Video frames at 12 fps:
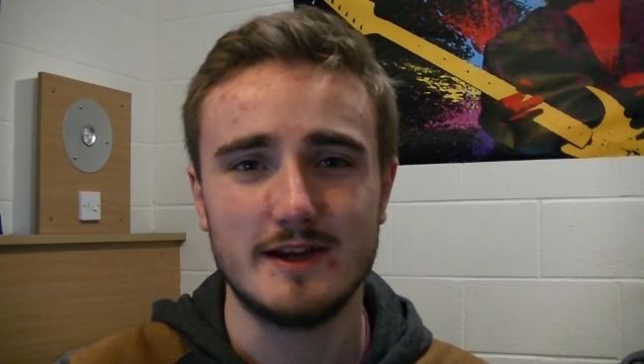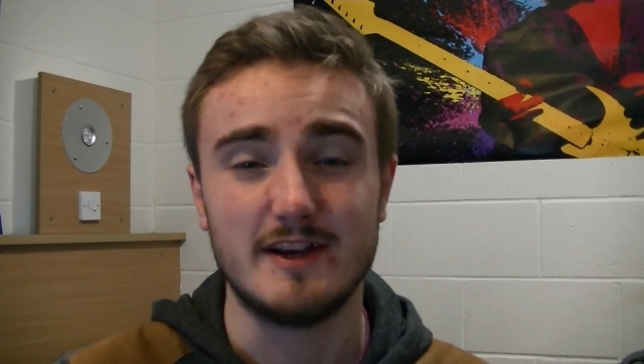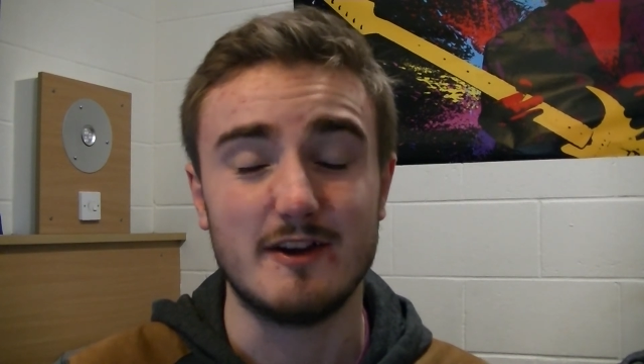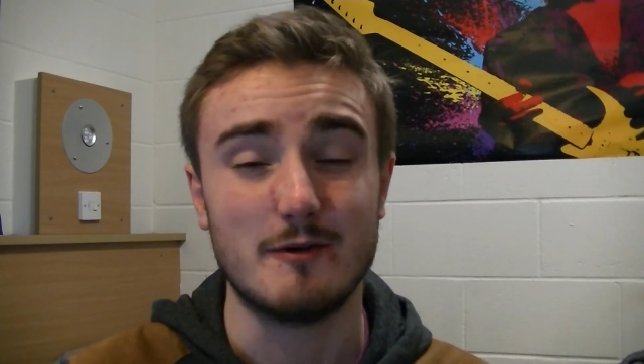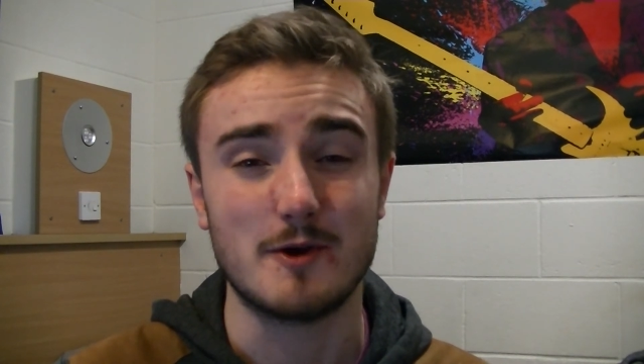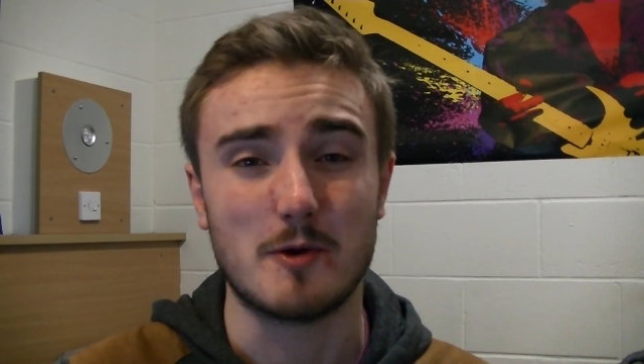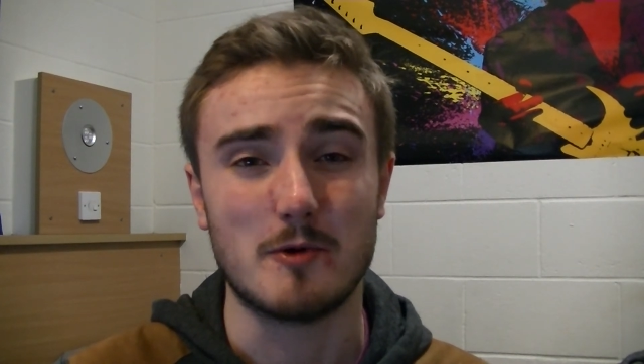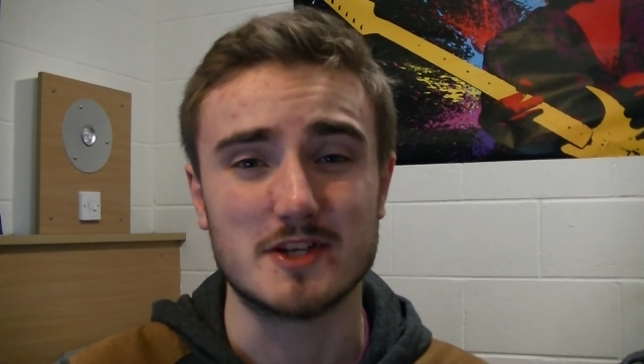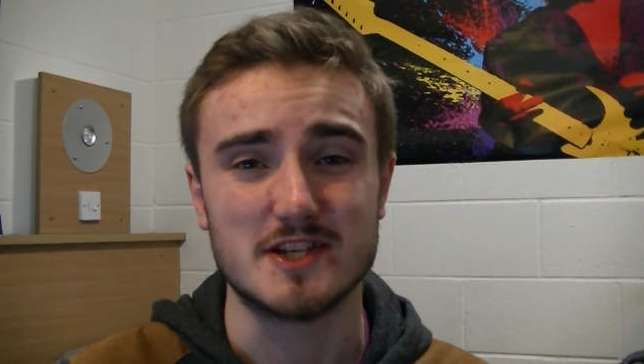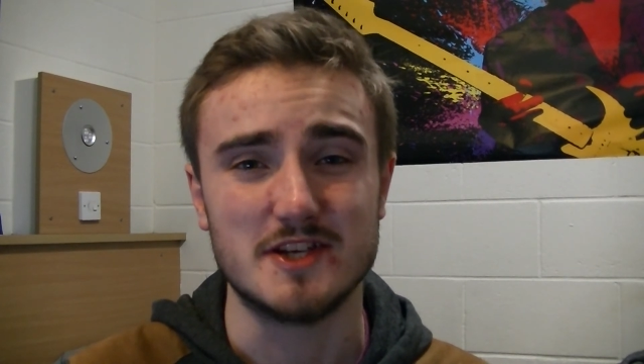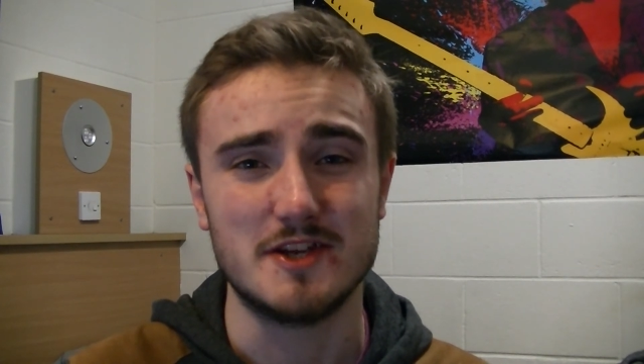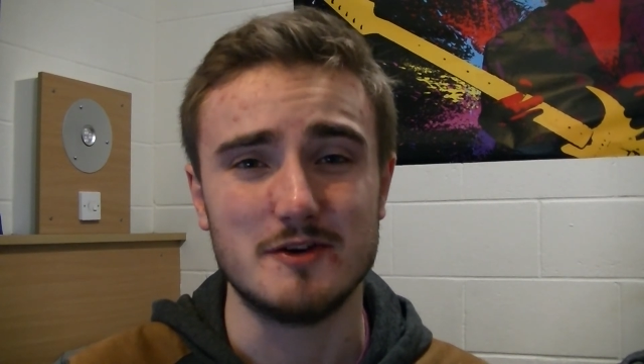you don't know what
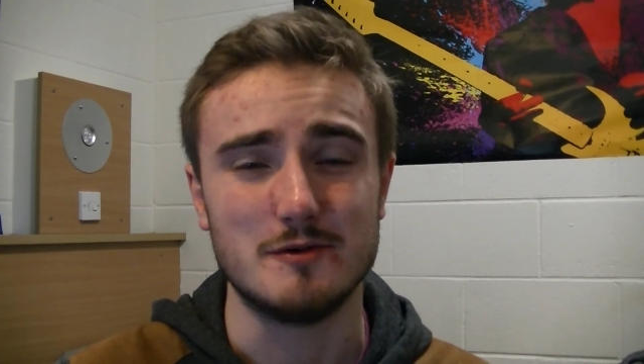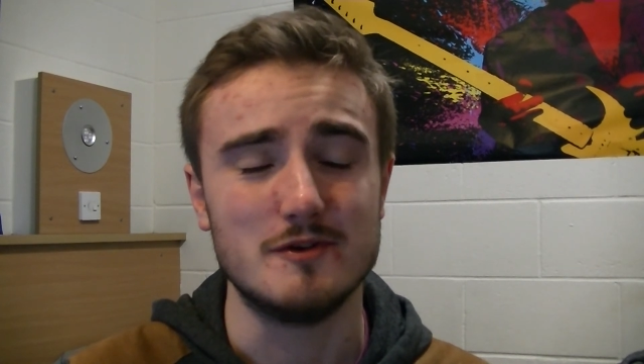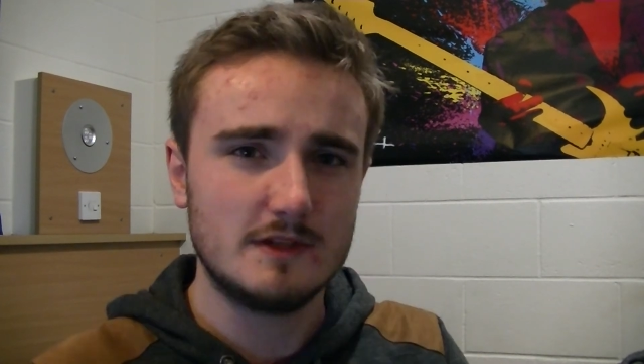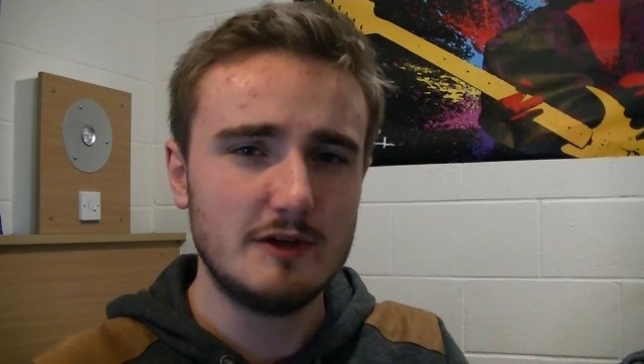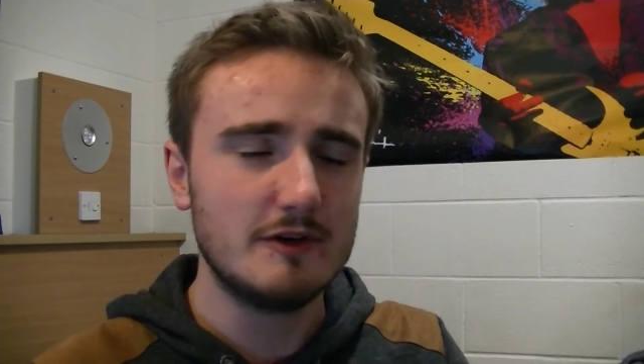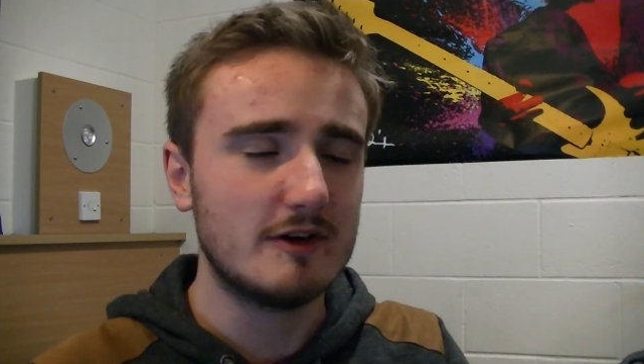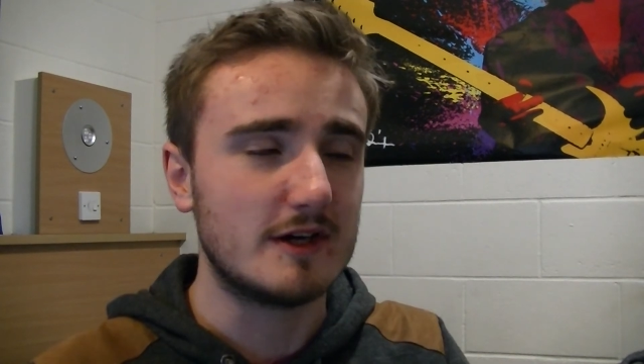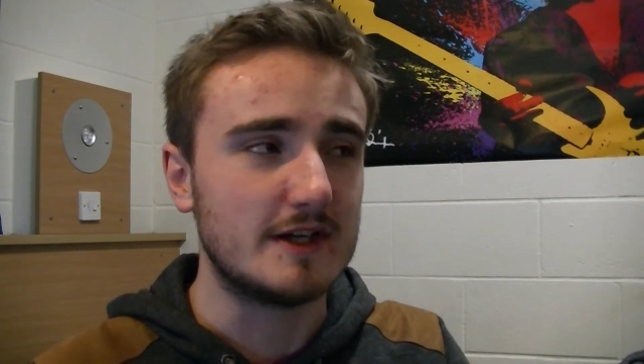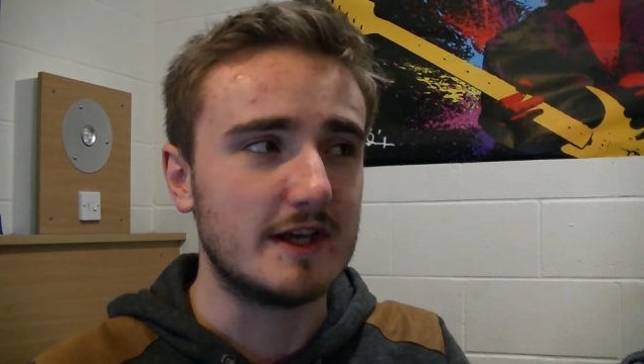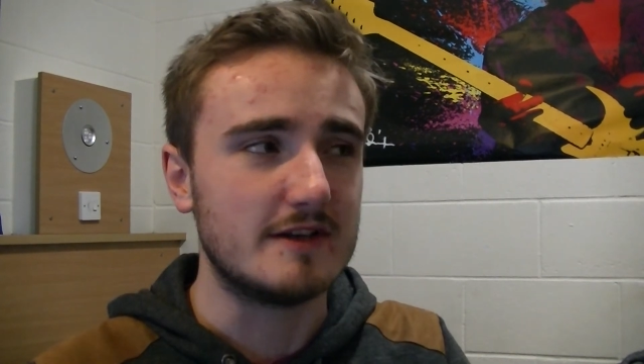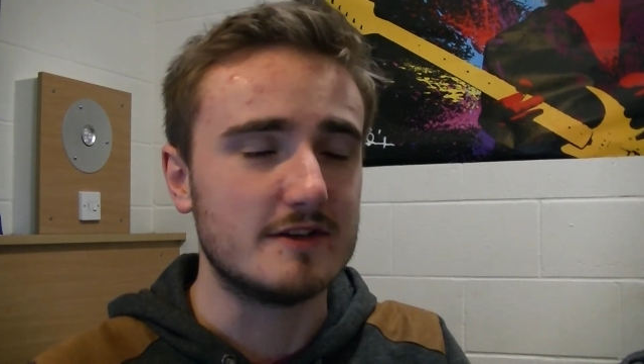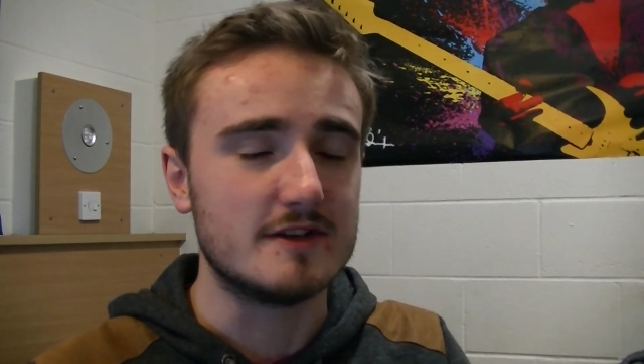to do. You know, at the
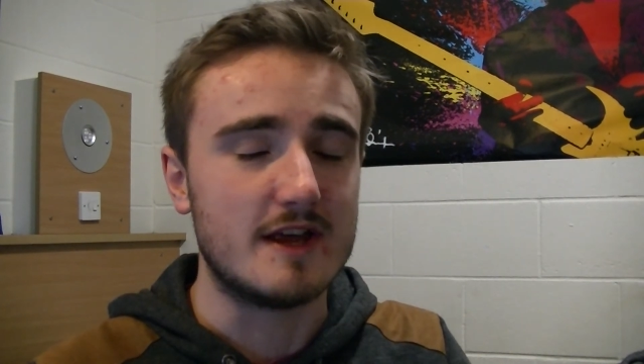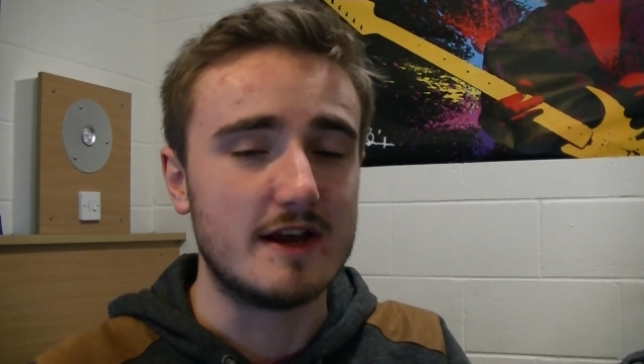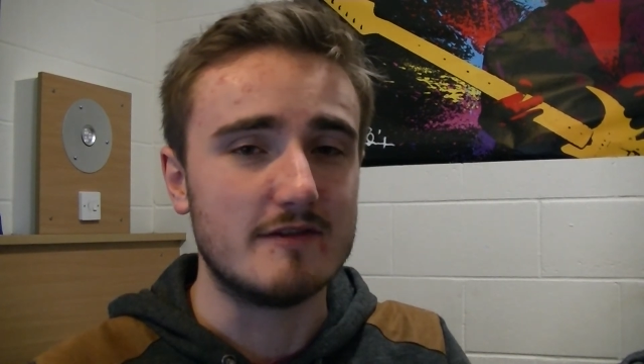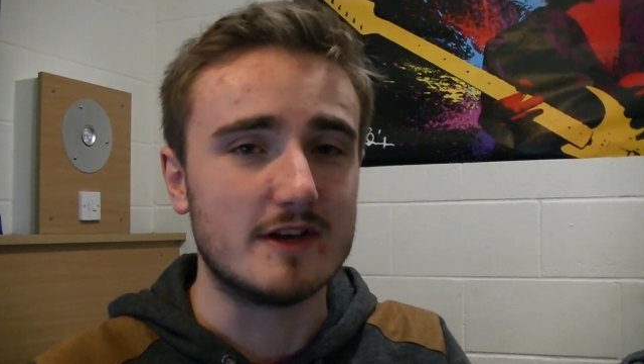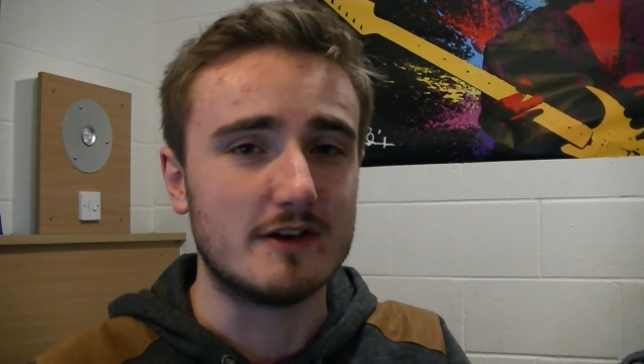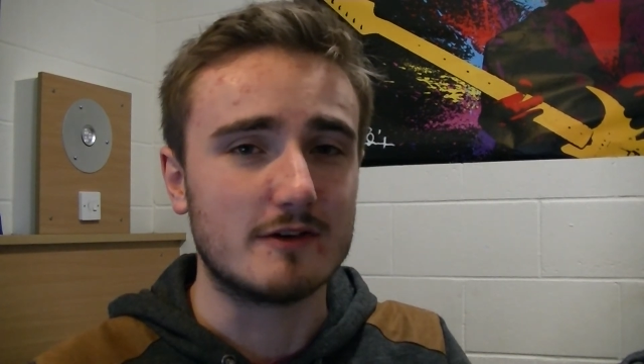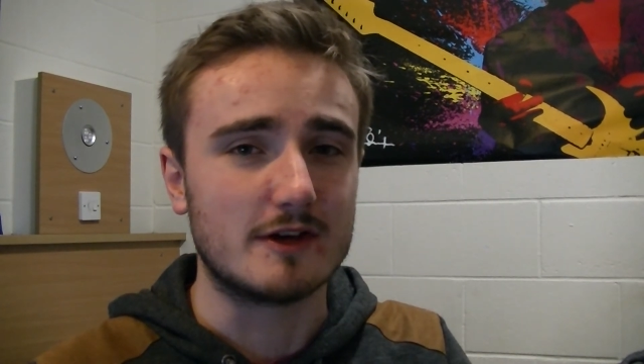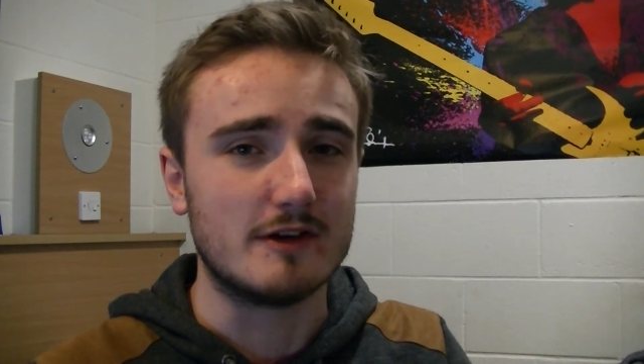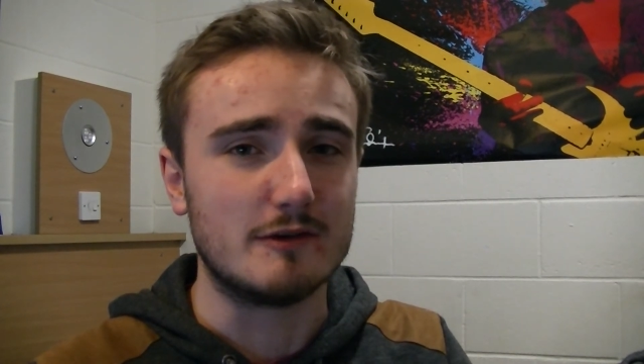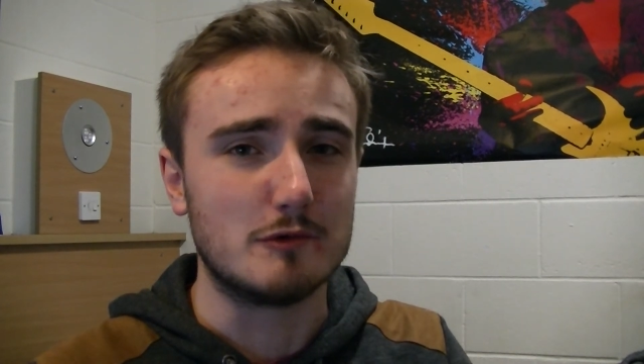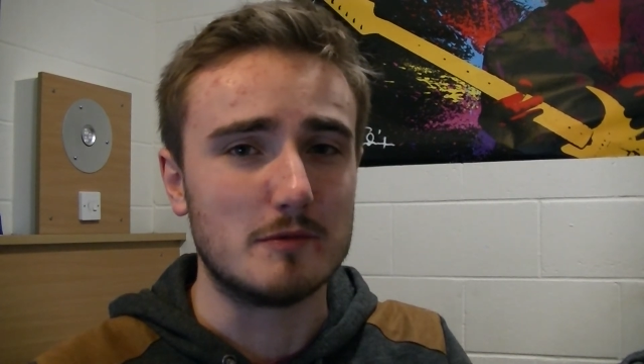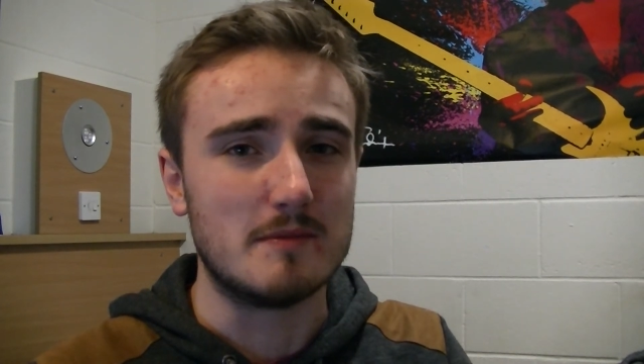end of the day, they're not going
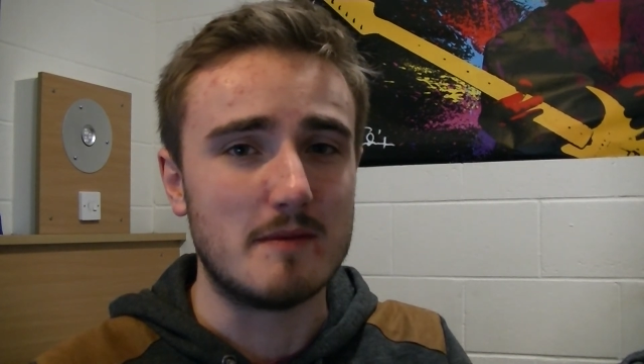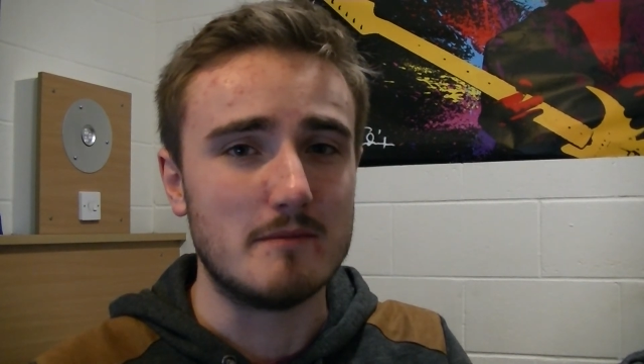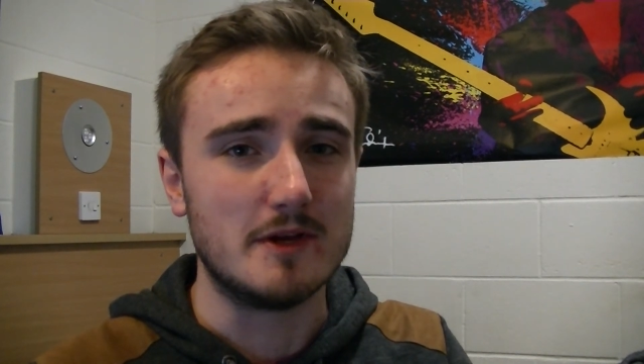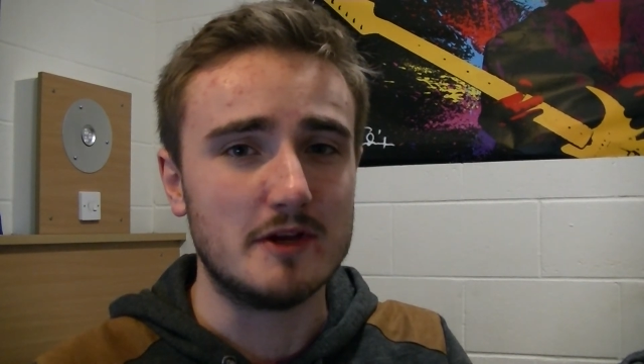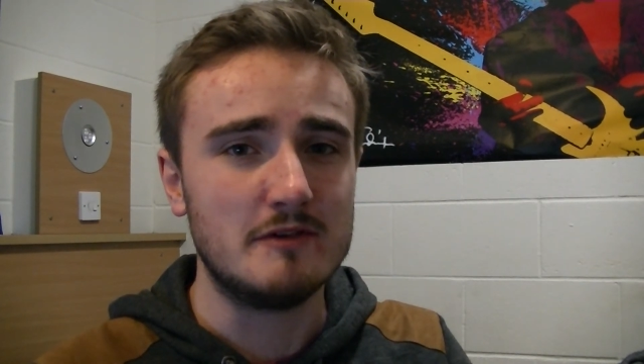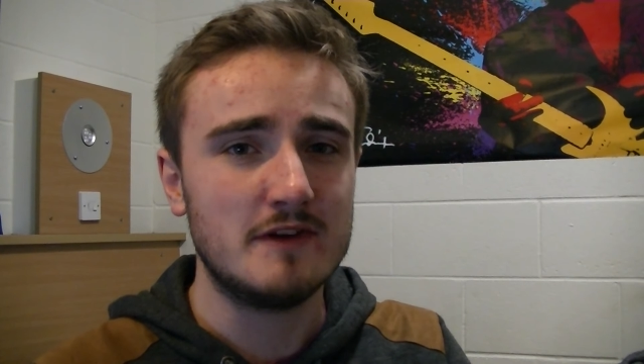to remember you.